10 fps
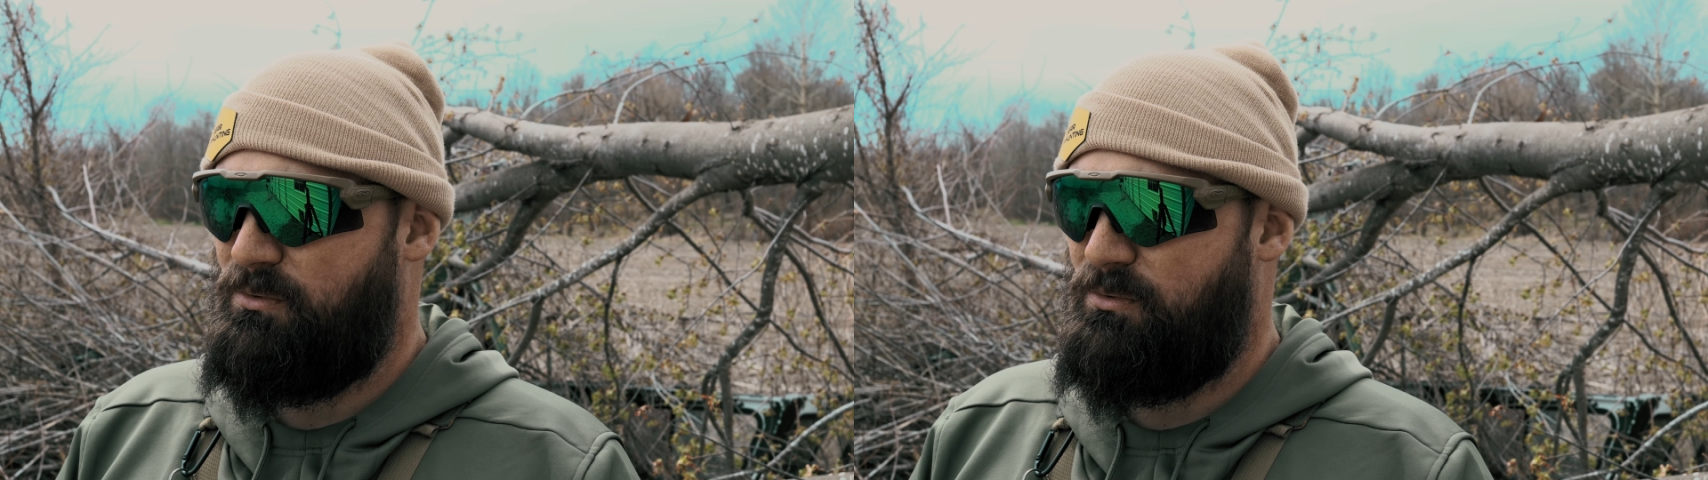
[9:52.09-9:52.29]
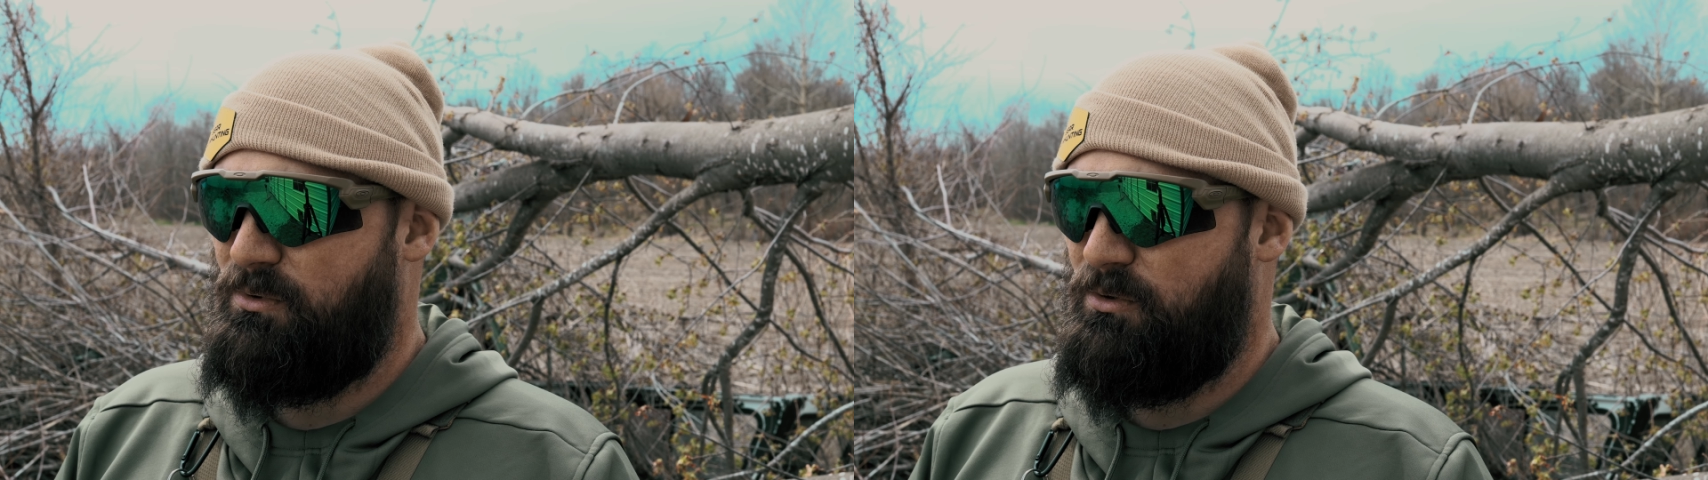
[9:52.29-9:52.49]

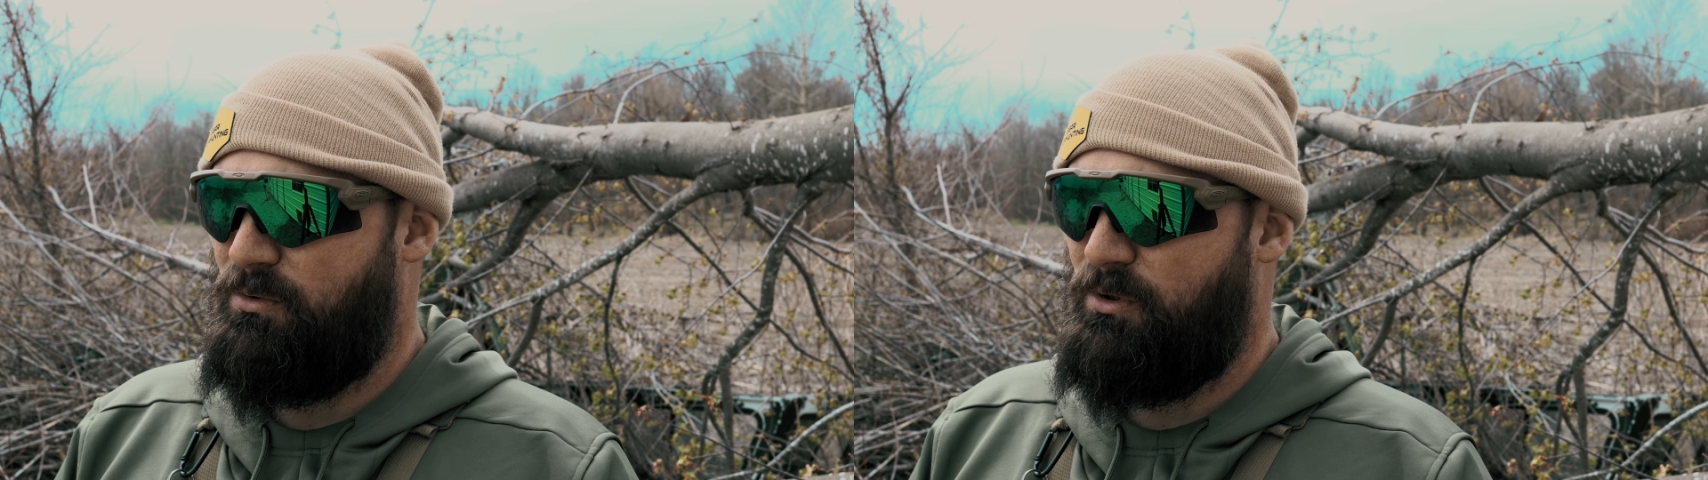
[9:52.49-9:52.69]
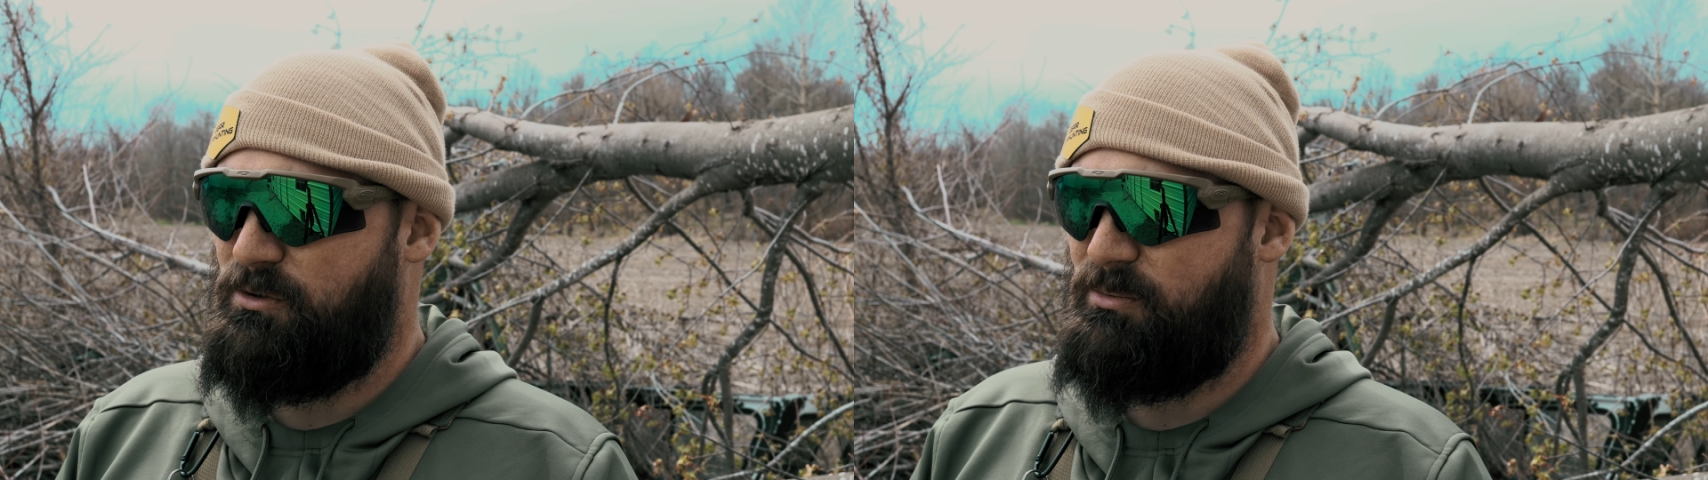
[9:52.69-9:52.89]

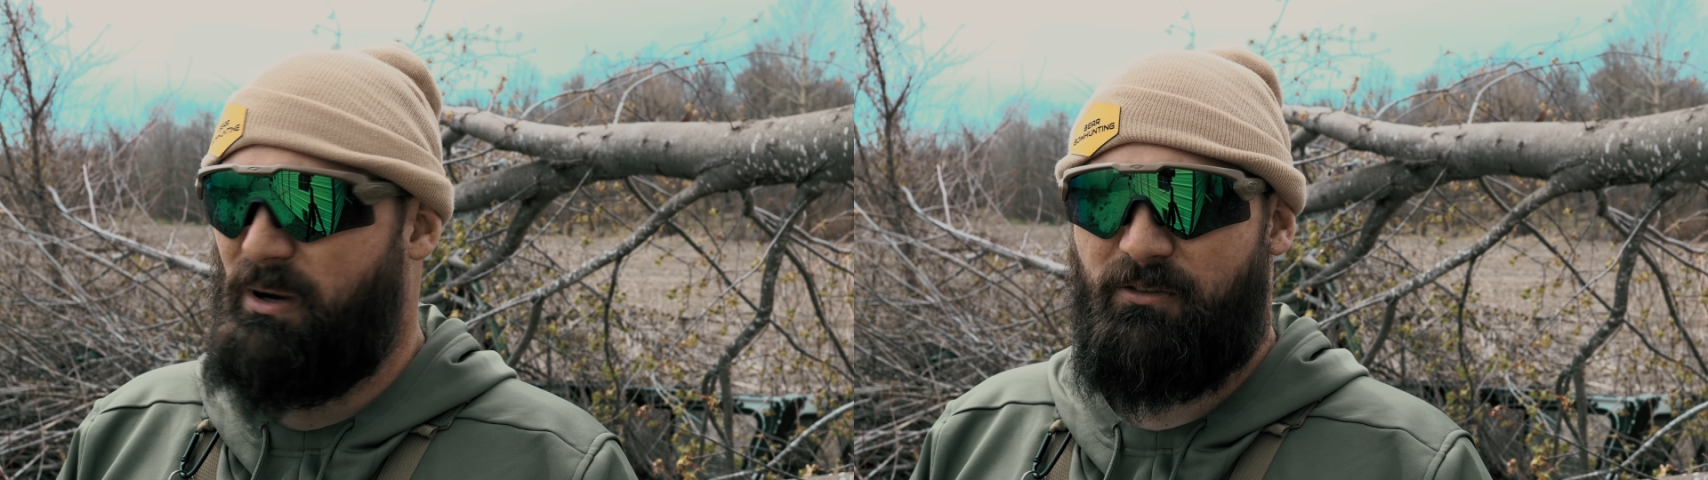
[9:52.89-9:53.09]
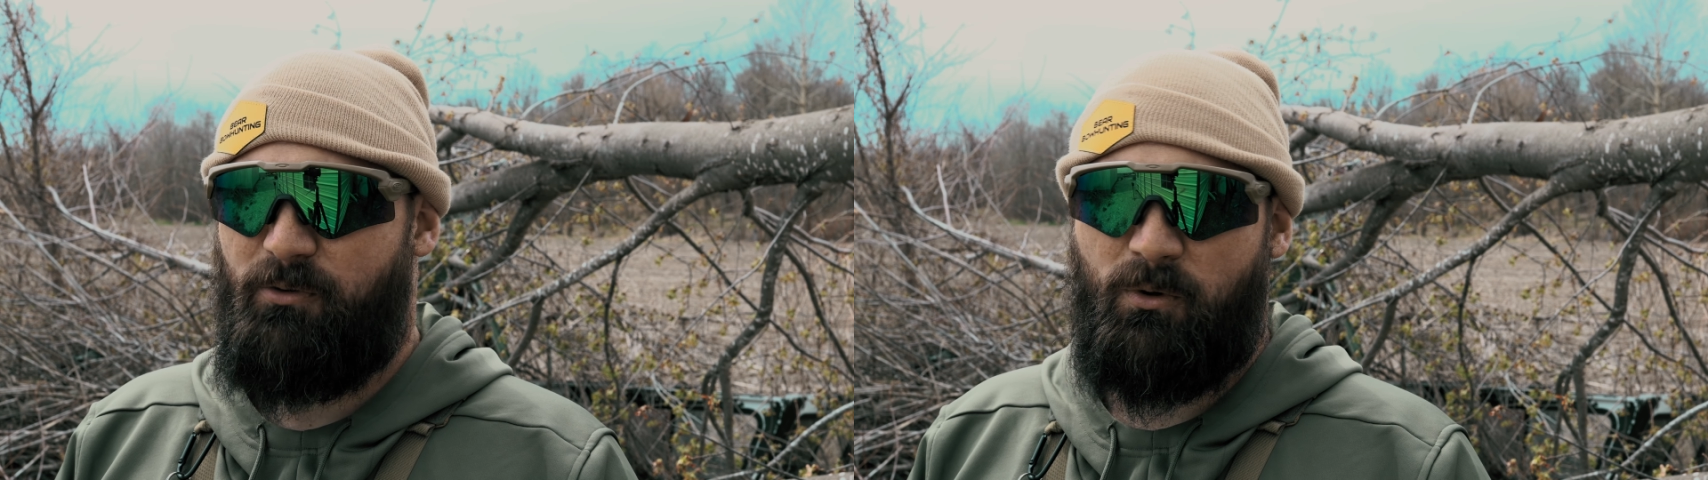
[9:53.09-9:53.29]
lose
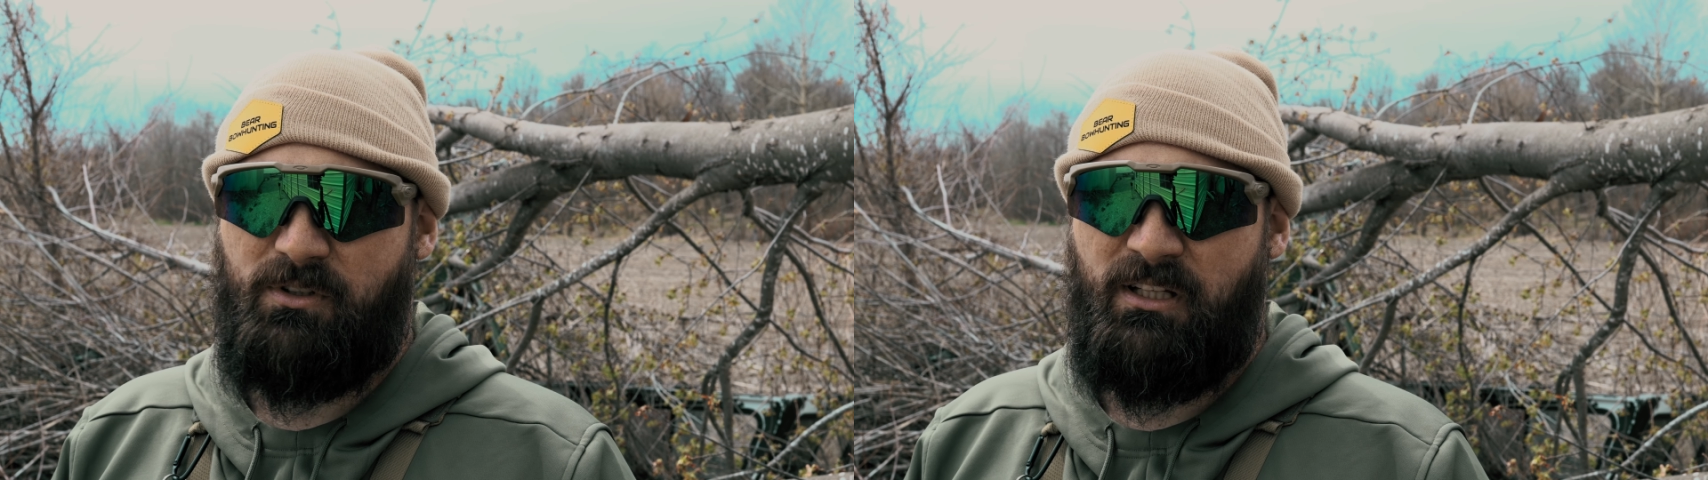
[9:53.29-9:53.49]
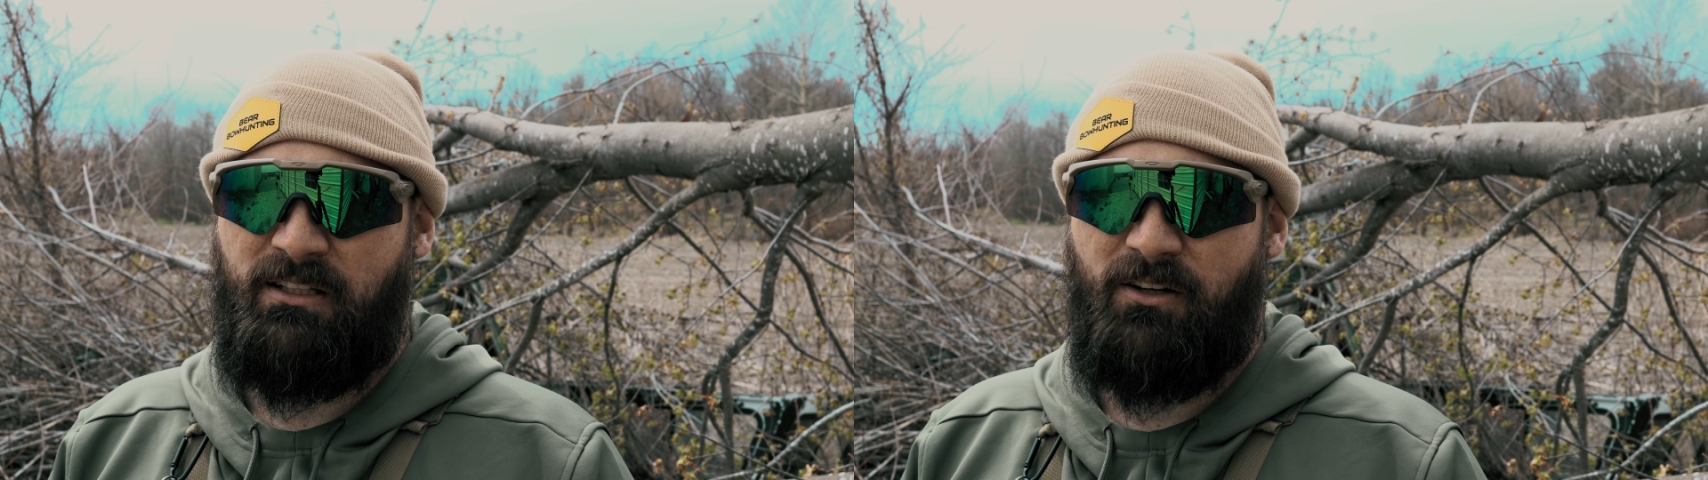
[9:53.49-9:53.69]
about 14